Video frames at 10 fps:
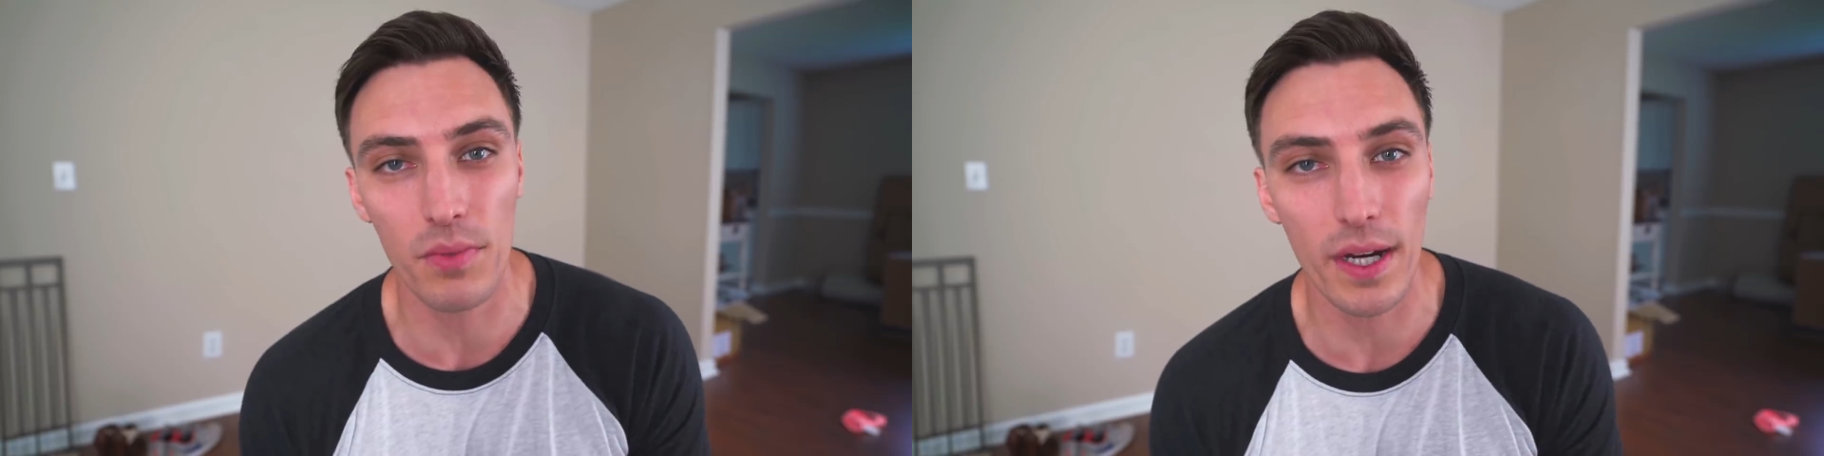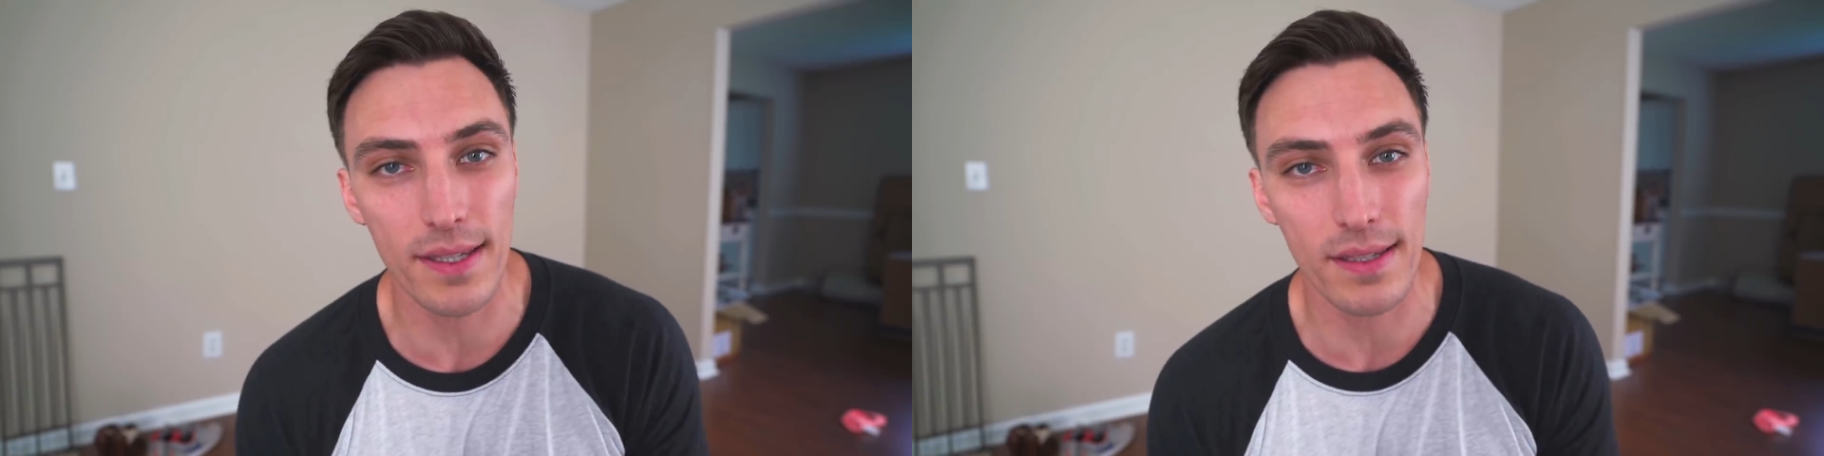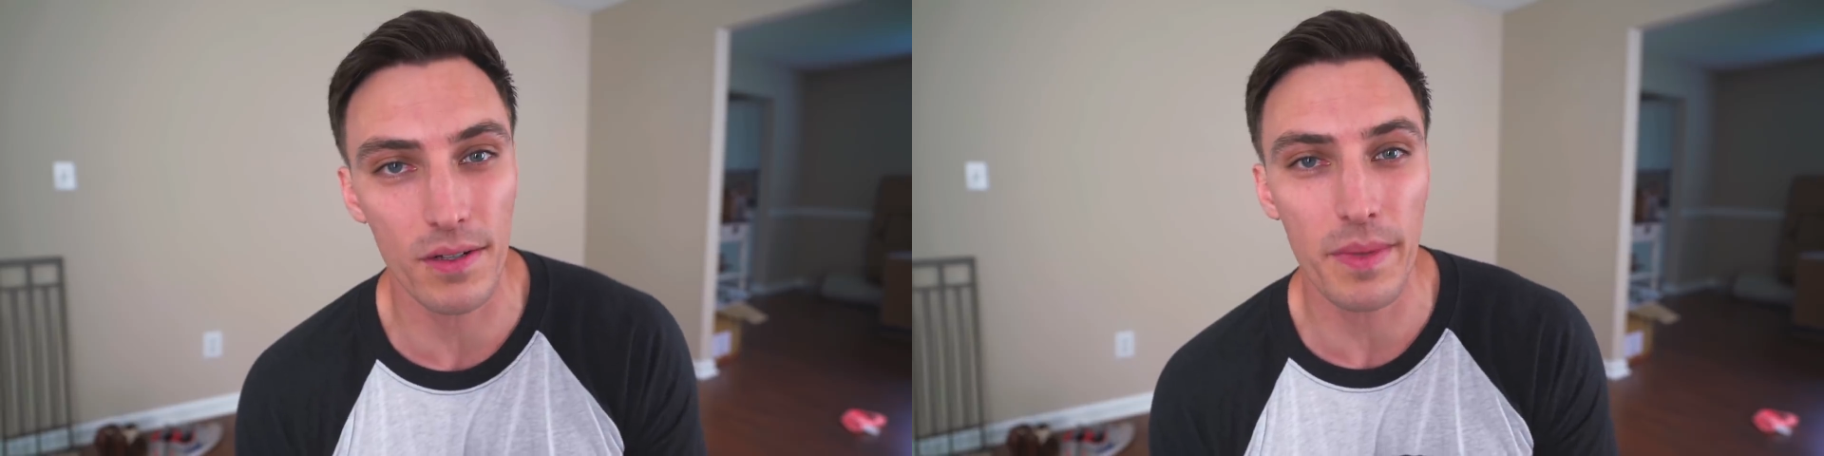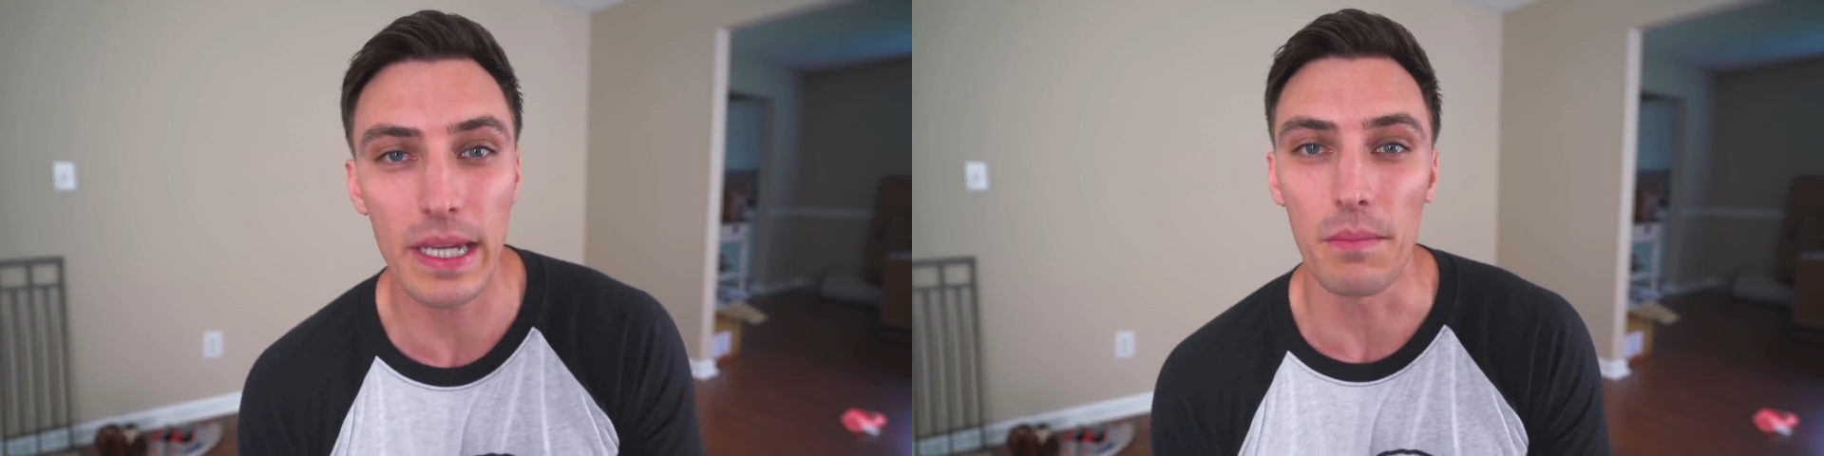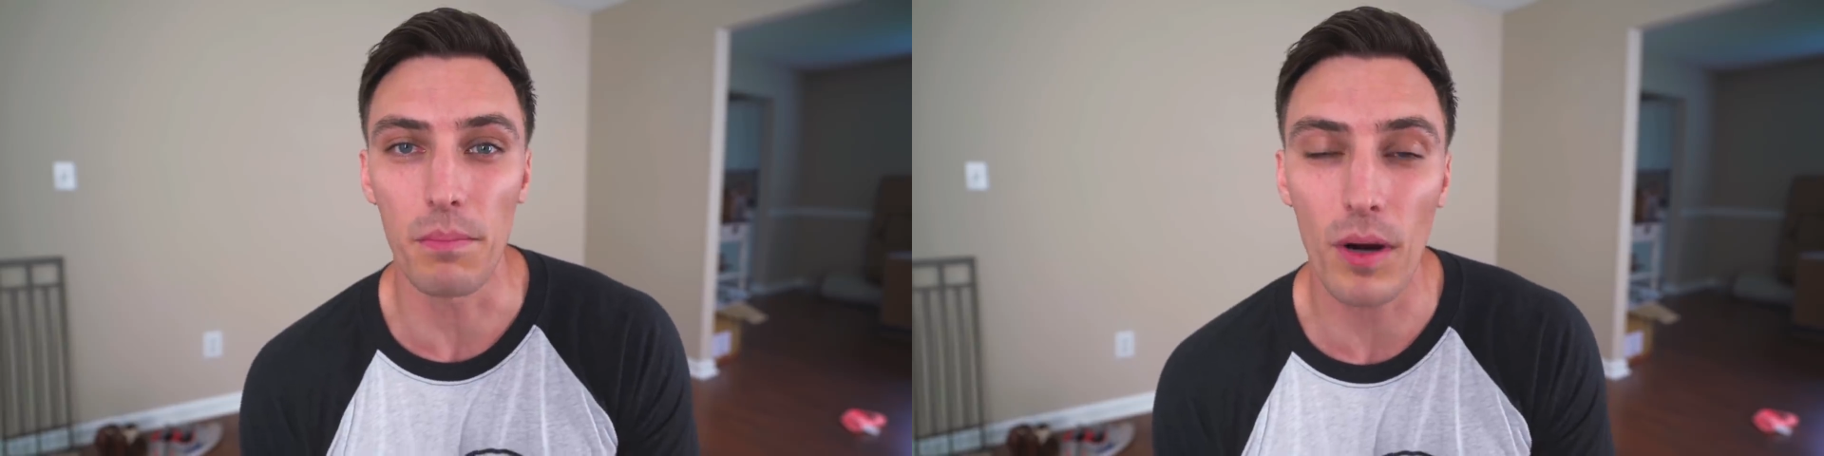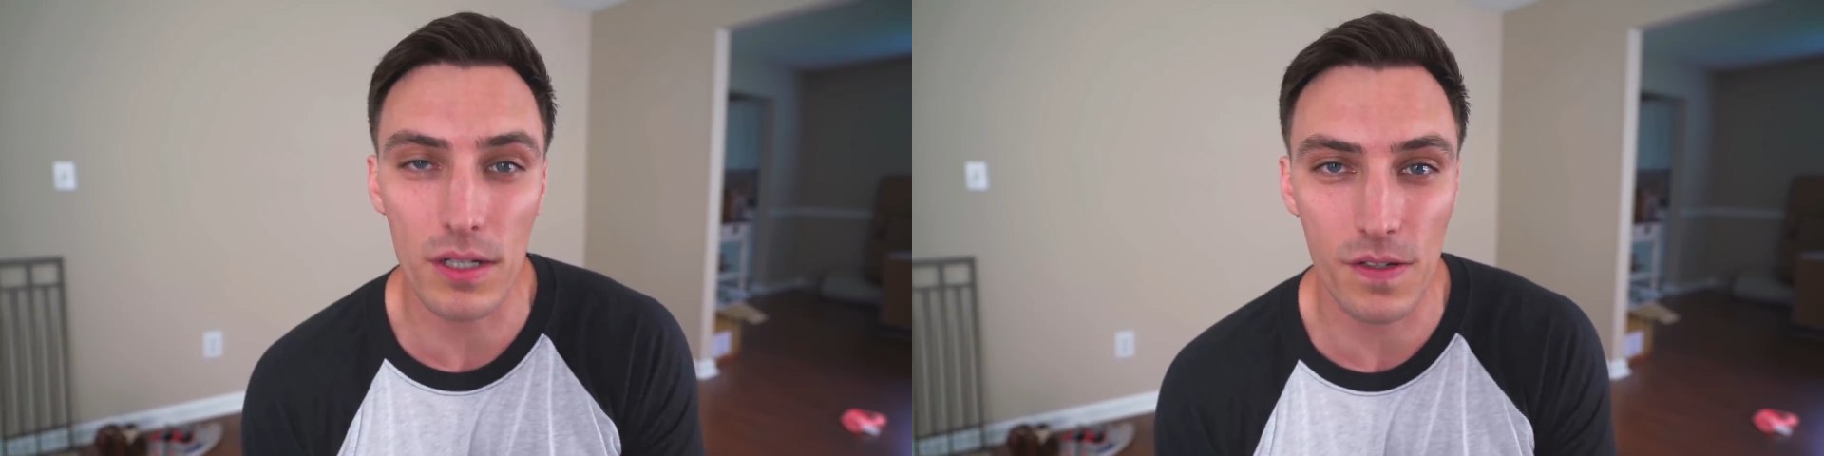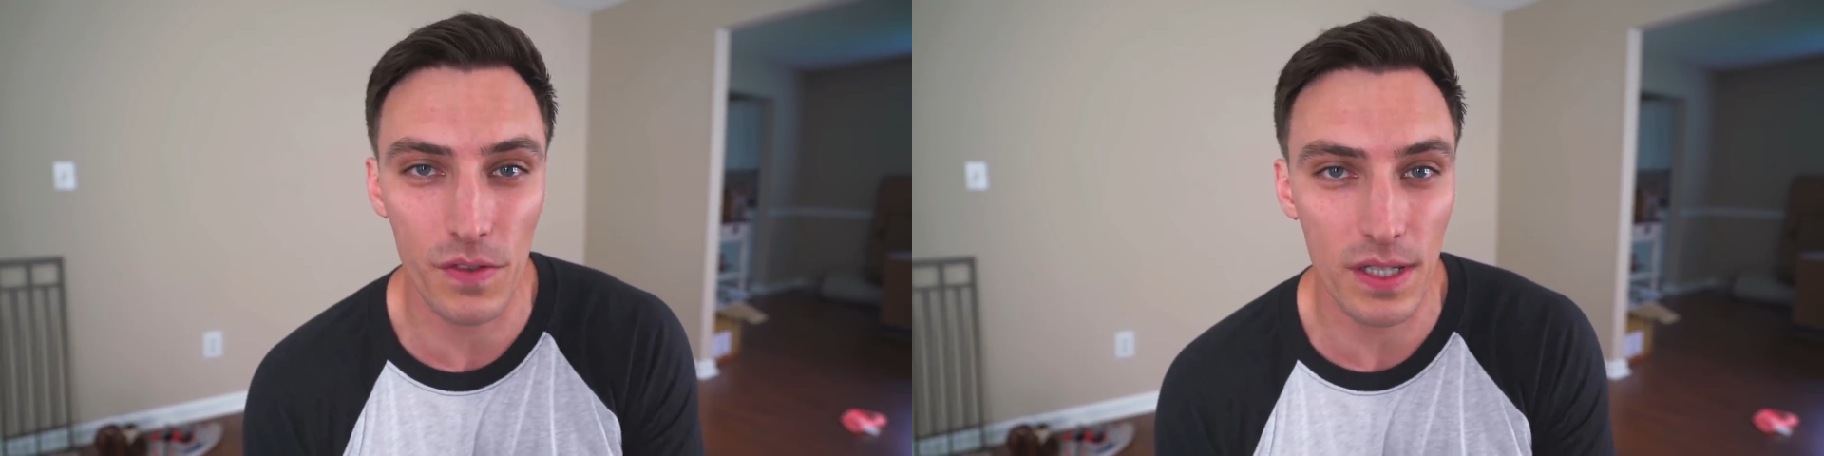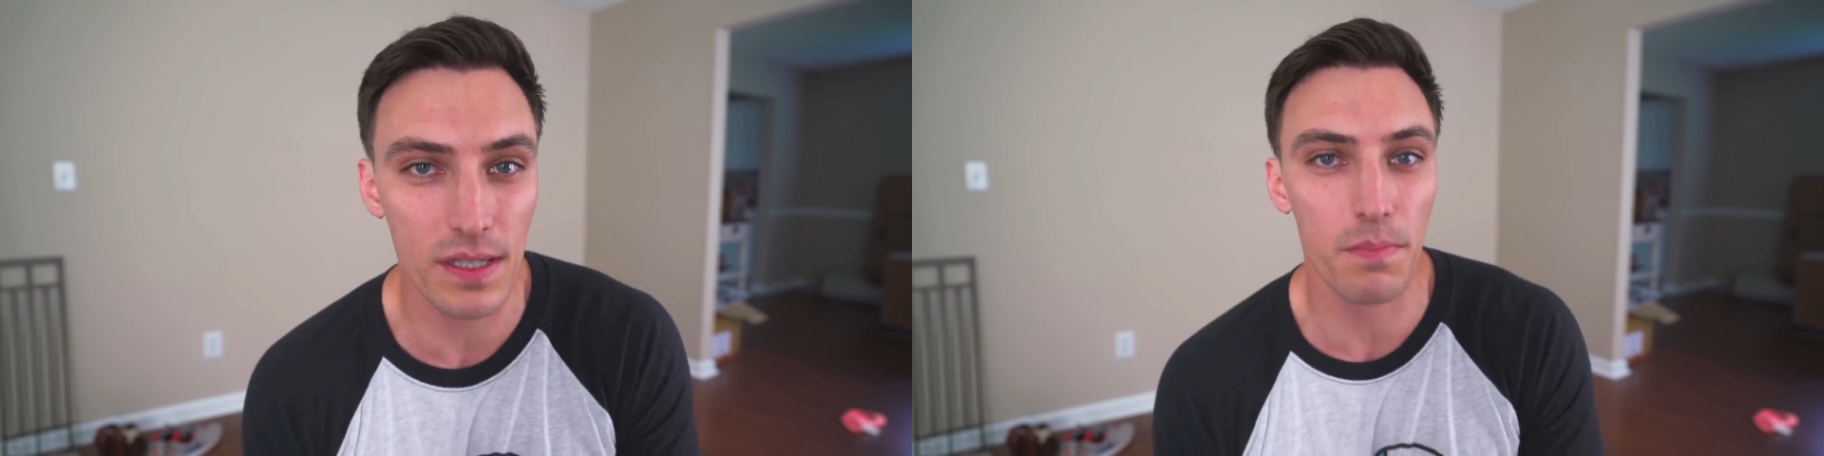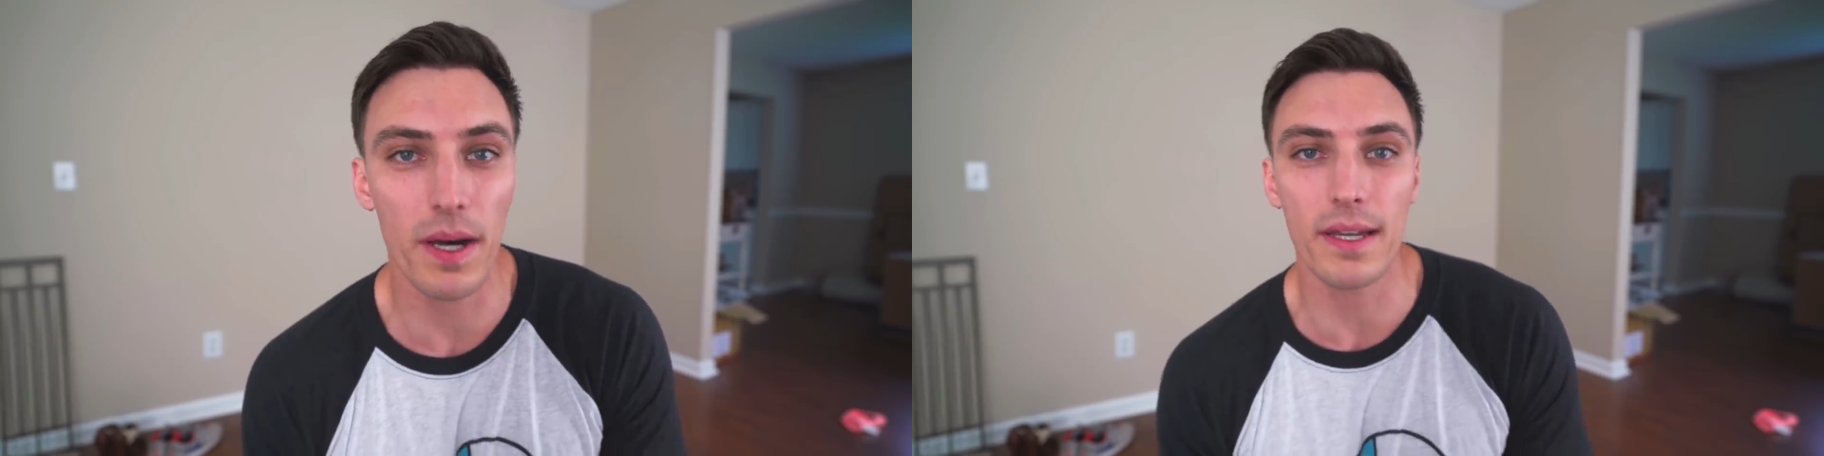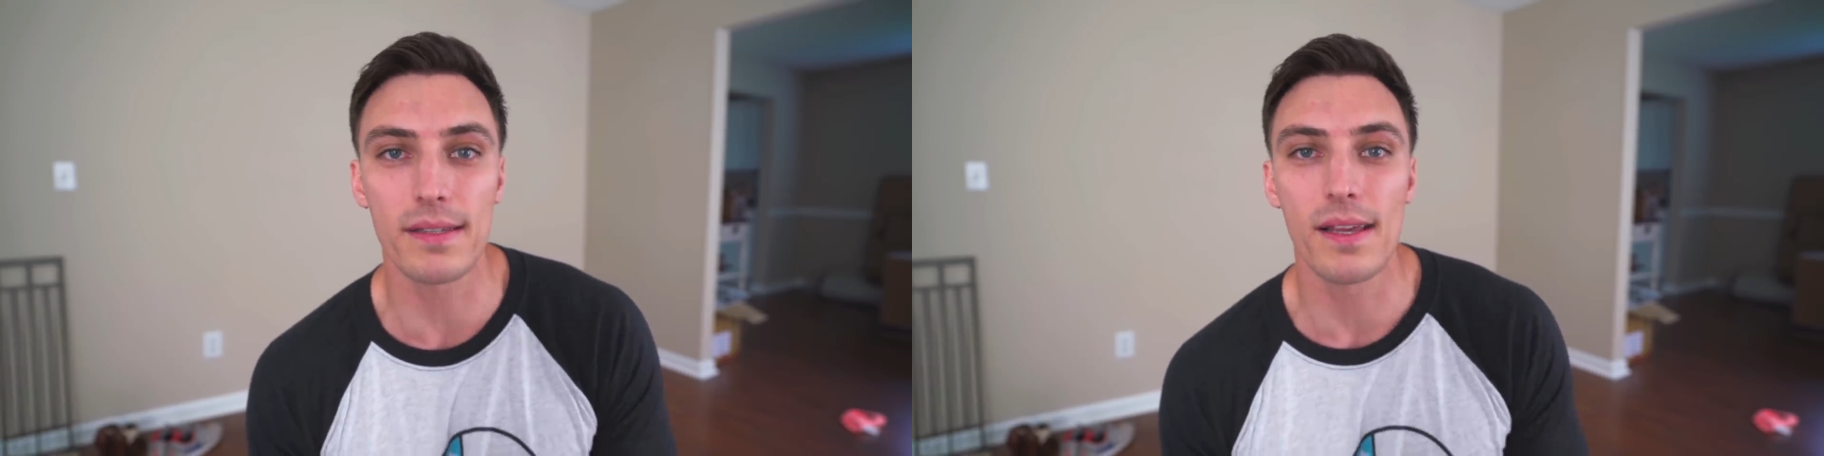brands that are making parts for these
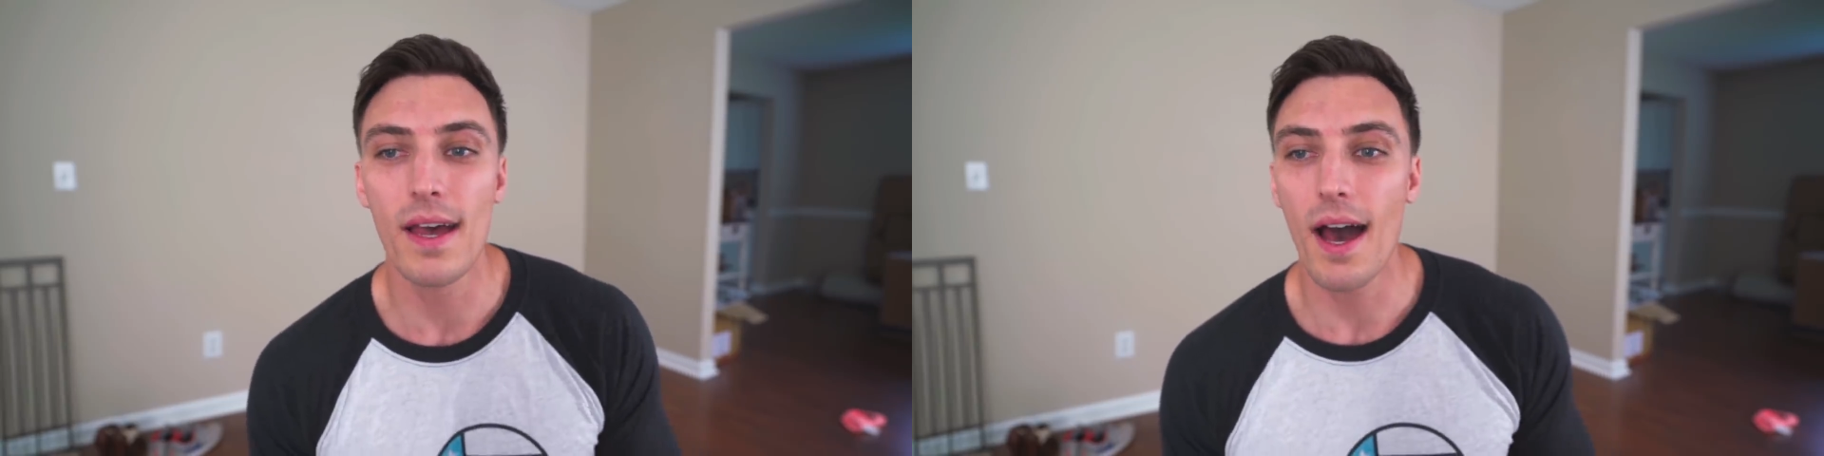bikes,